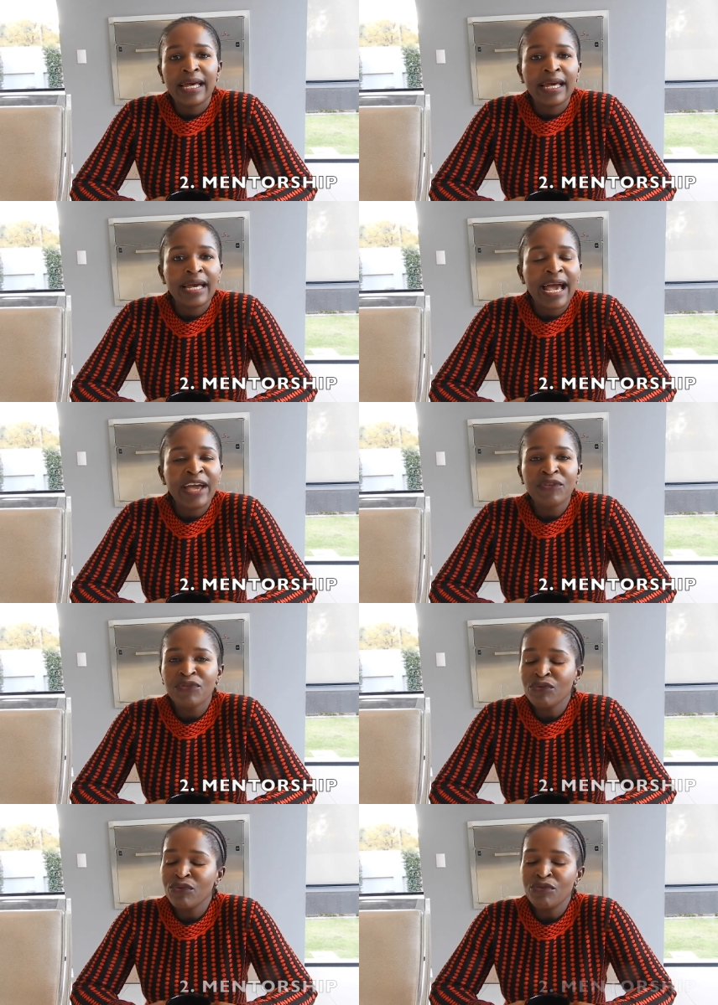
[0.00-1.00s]
uh, I
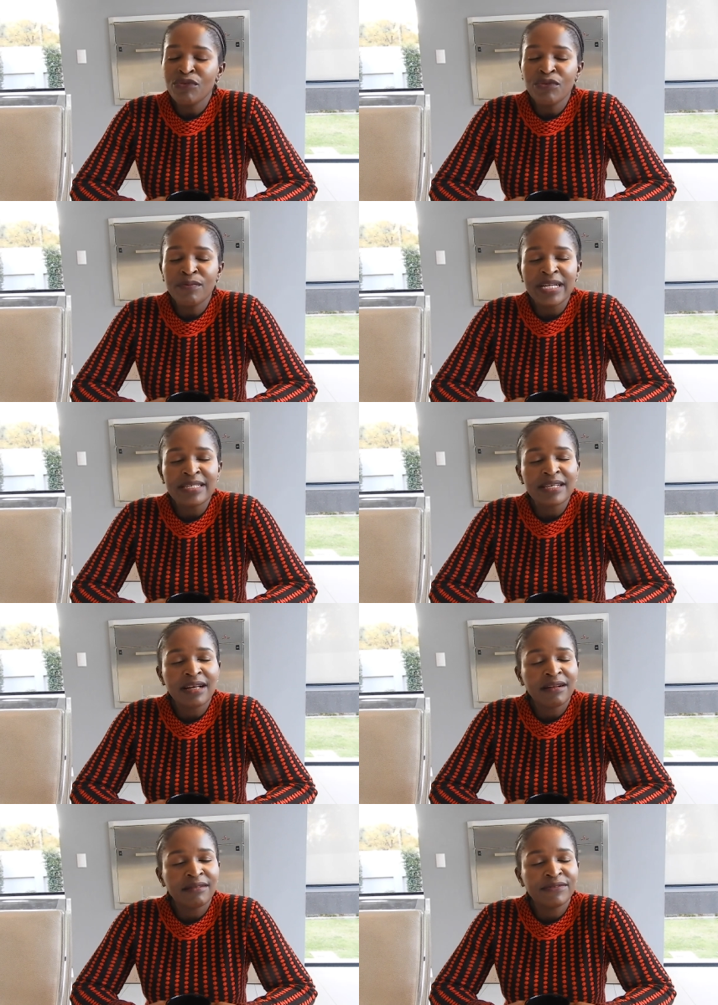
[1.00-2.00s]
threw
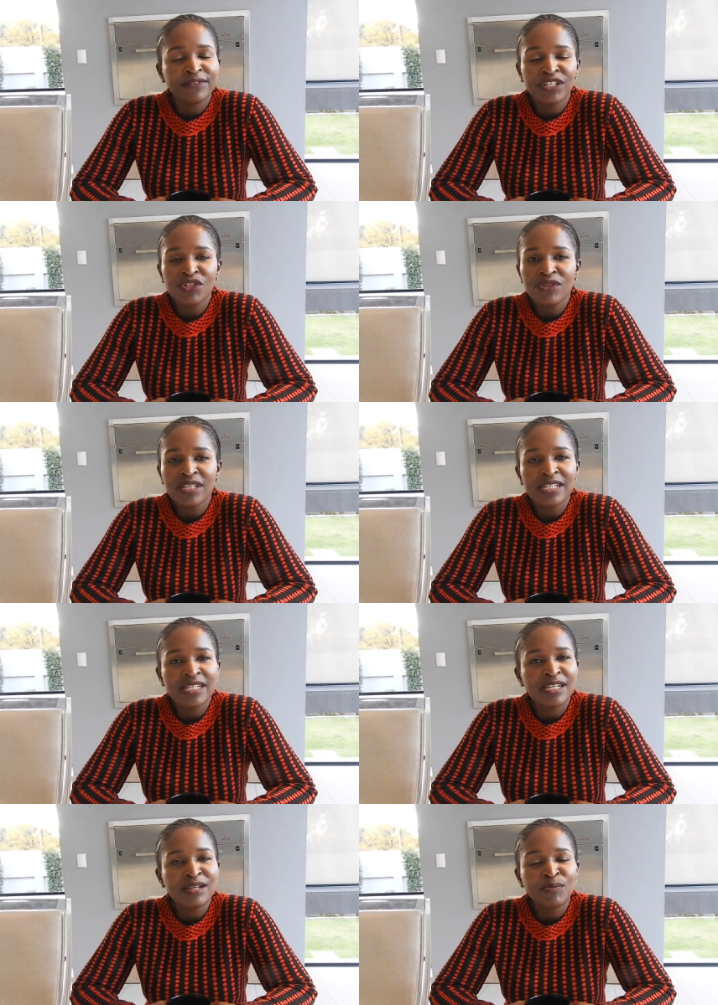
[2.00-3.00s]
myself into the
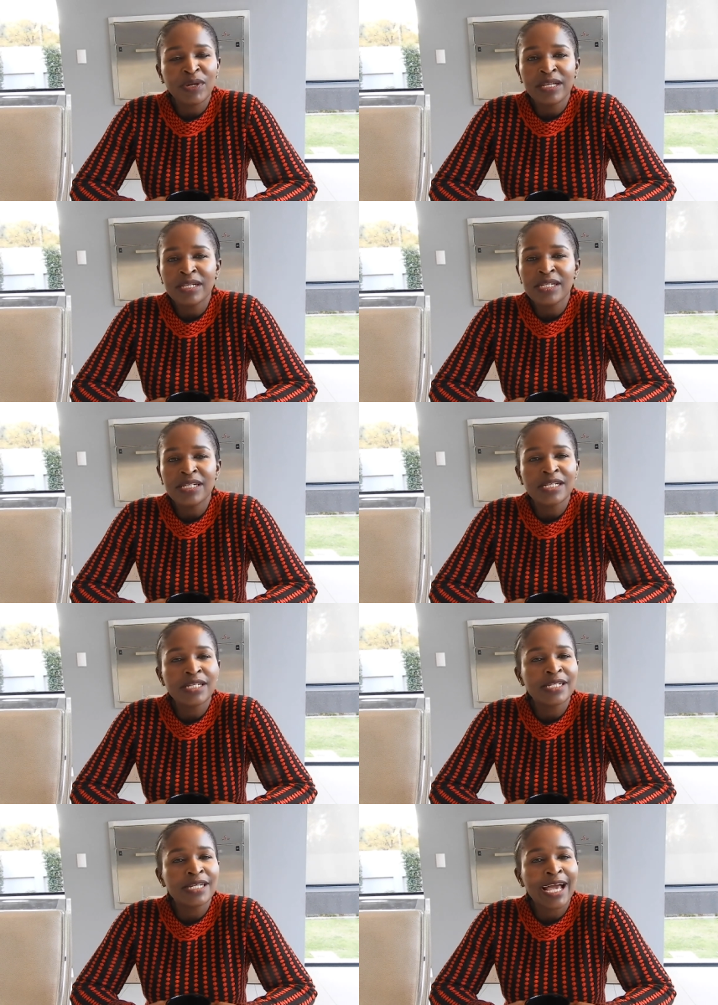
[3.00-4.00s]
deep
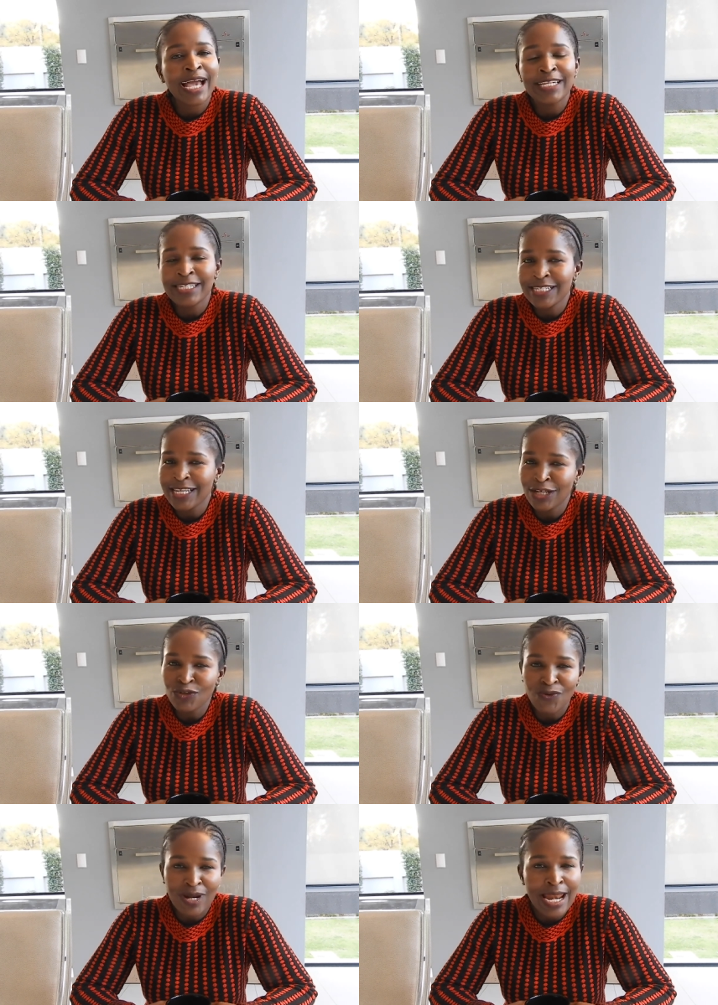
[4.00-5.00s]
and I just
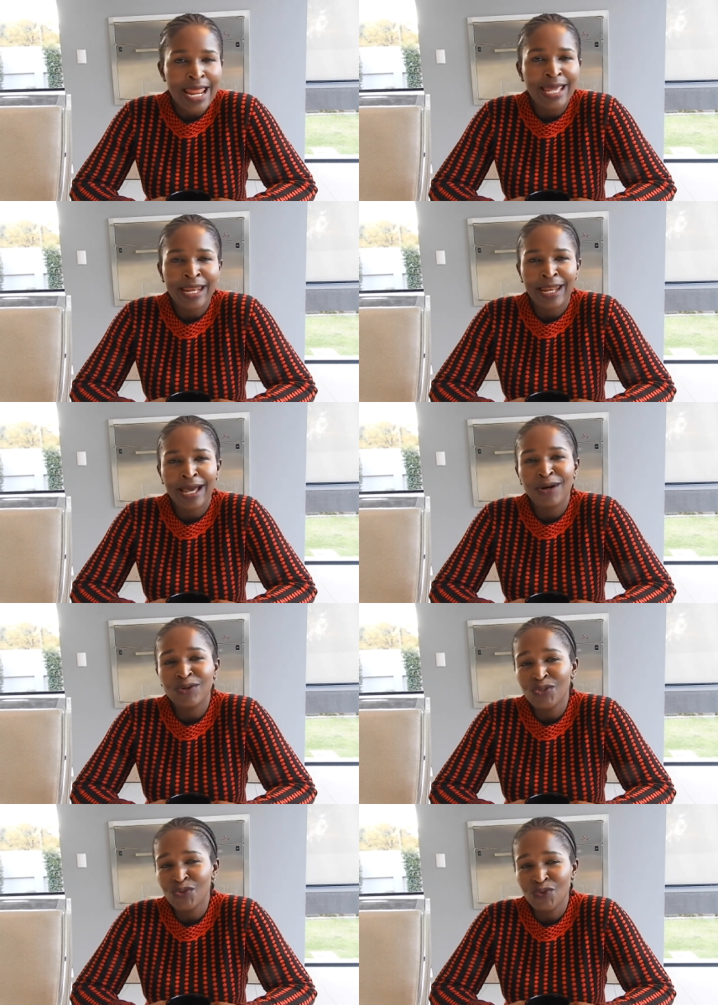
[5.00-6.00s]
had to learn
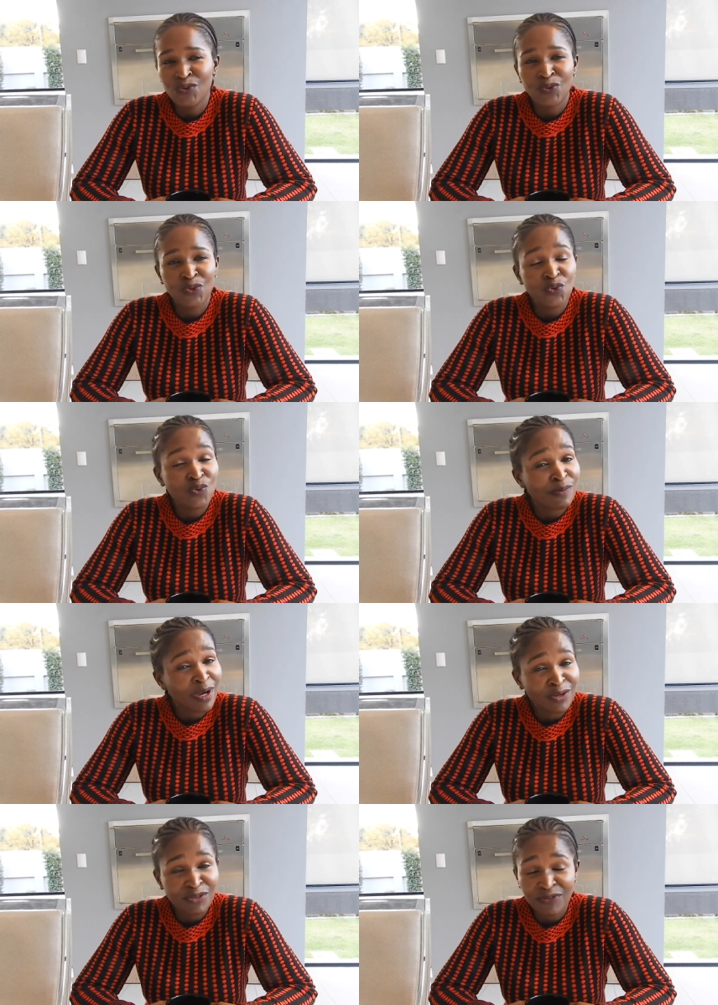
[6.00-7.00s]
how to swim
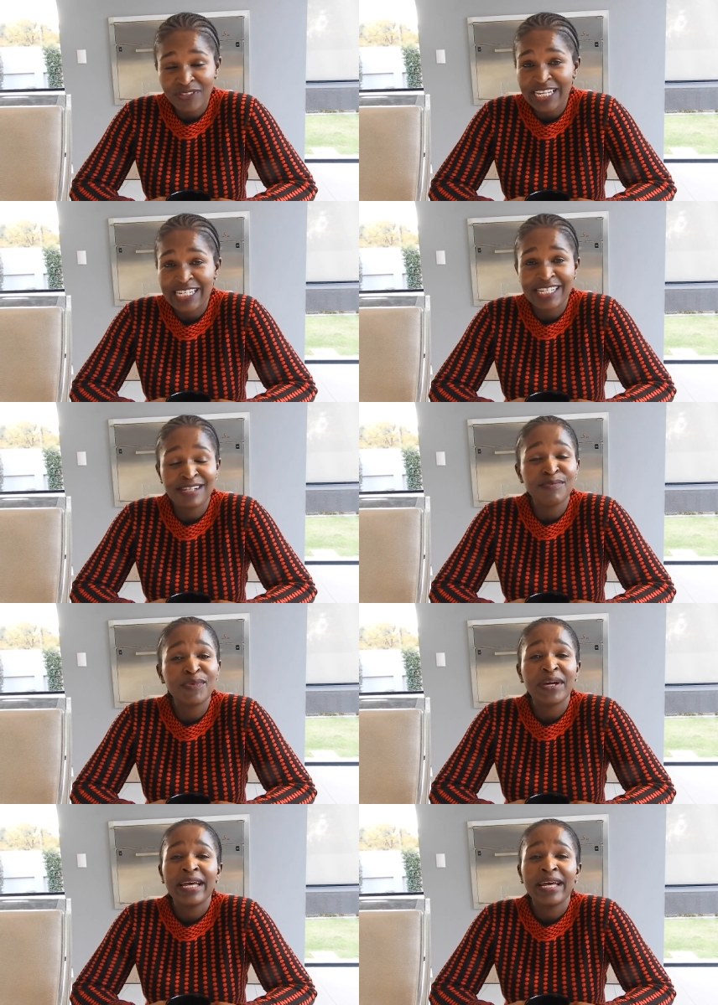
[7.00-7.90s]
out of that deep.